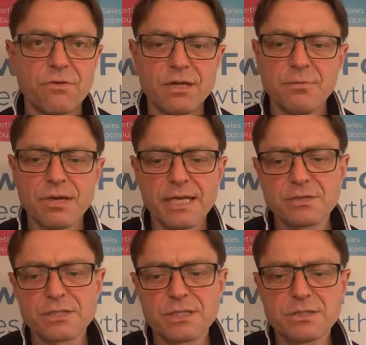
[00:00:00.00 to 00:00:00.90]
for anybody
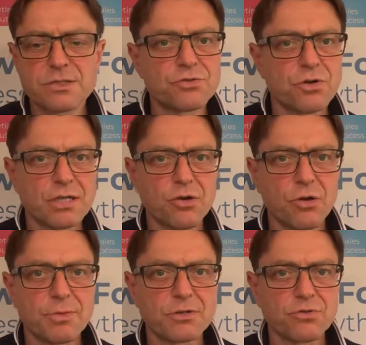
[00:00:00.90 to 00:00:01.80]
else to try and
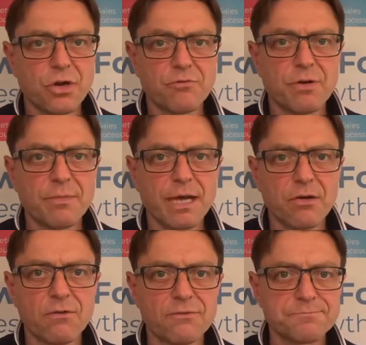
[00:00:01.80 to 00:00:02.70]
copy and try and rip that
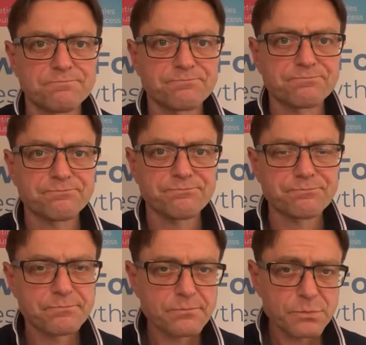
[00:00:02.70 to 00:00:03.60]
off.
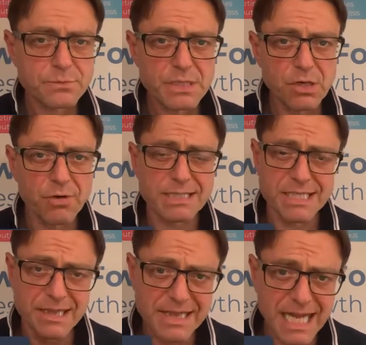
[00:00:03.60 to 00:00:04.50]
All right,
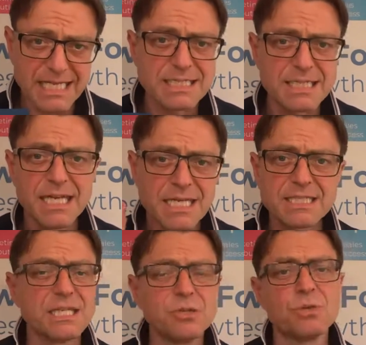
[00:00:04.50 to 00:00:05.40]
so that's
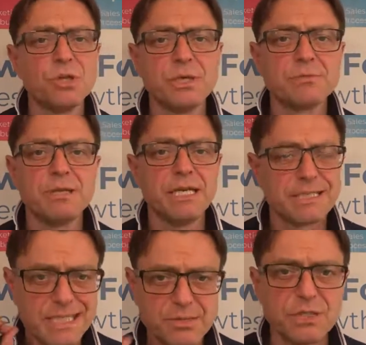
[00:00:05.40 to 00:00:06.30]
essentially what USP
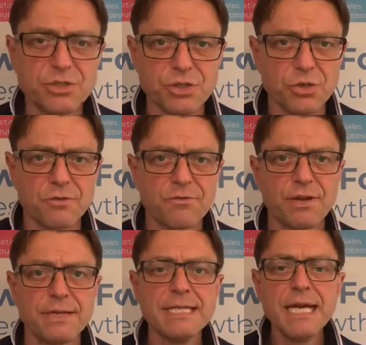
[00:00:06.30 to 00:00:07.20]
is. That's where you should look
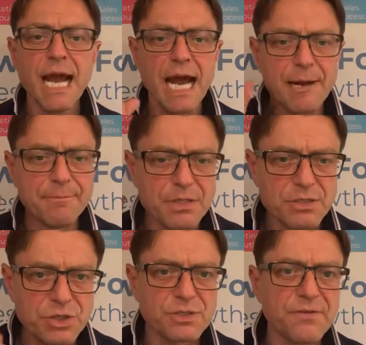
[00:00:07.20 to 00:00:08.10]
for it.
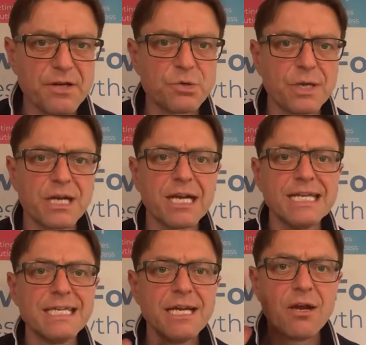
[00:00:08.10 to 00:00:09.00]
Just very
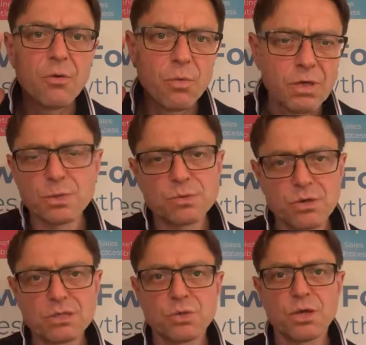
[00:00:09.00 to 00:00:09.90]
quickly, we always
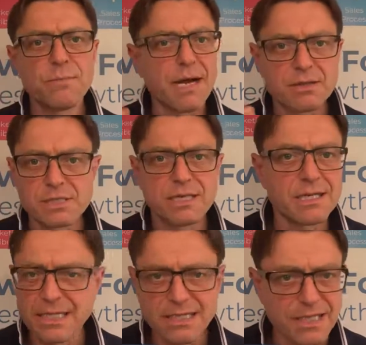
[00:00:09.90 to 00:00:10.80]
want to talk about,
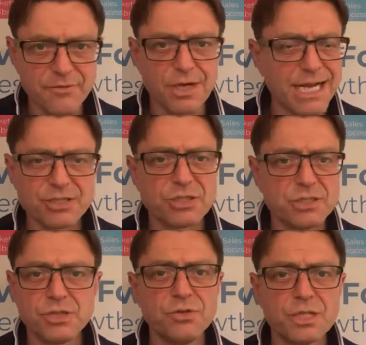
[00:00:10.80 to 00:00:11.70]
give you an action
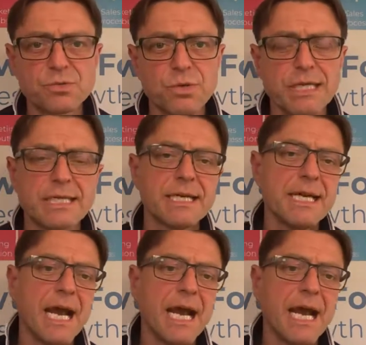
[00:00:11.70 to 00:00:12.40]
to do this week.